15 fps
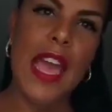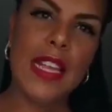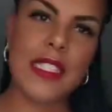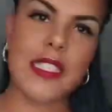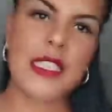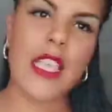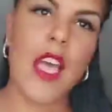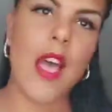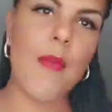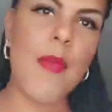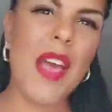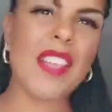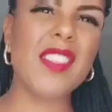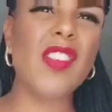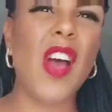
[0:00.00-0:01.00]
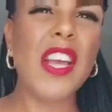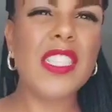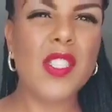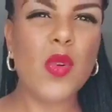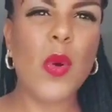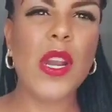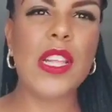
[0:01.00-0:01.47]
It's a
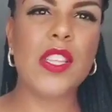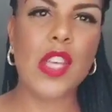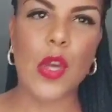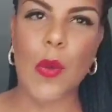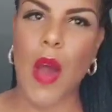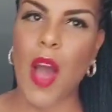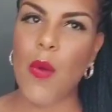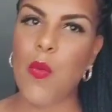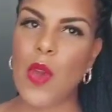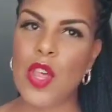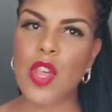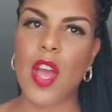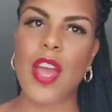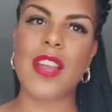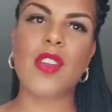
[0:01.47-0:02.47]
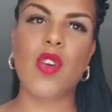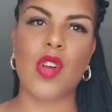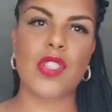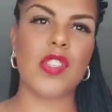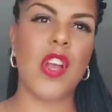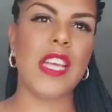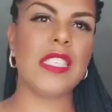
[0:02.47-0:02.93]
size 22. I wish I had
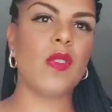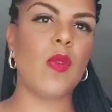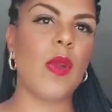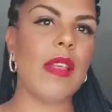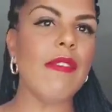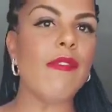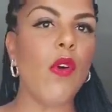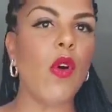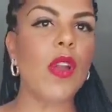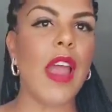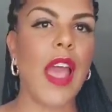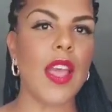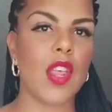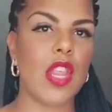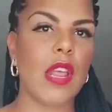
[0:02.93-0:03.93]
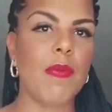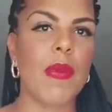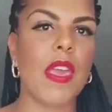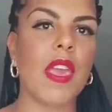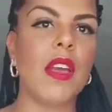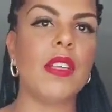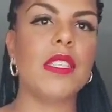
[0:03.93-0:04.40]
got a size 24 now, actually,
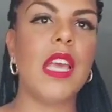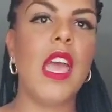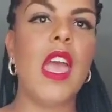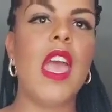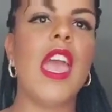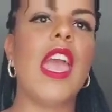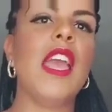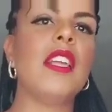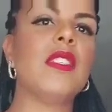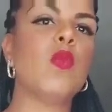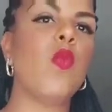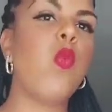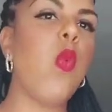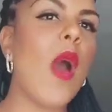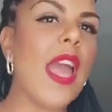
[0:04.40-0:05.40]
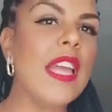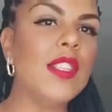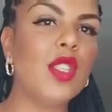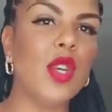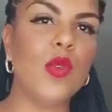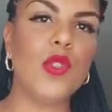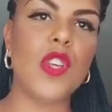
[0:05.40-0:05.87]
because it's
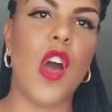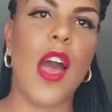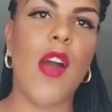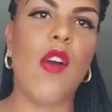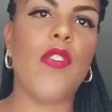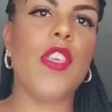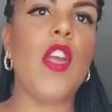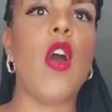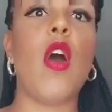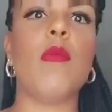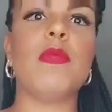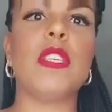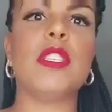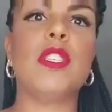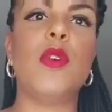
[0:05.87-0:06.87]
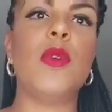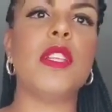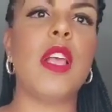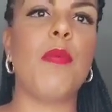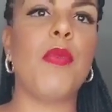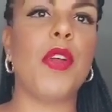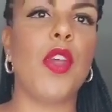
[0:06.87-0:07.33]
way too tight on the arms. As
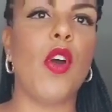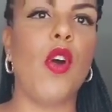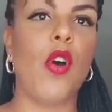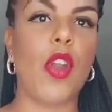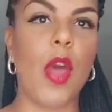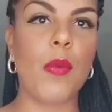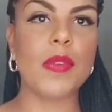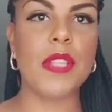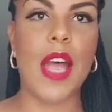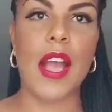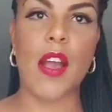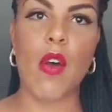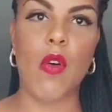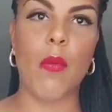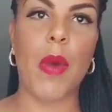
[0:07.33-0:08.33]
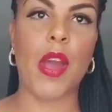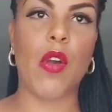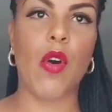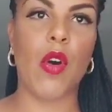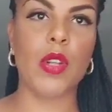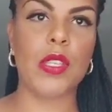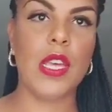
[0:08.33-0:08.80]
soon as I put it on, I was like, oh my
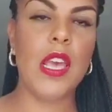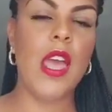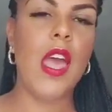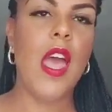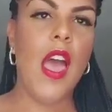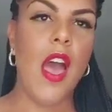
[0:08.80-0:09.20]
God,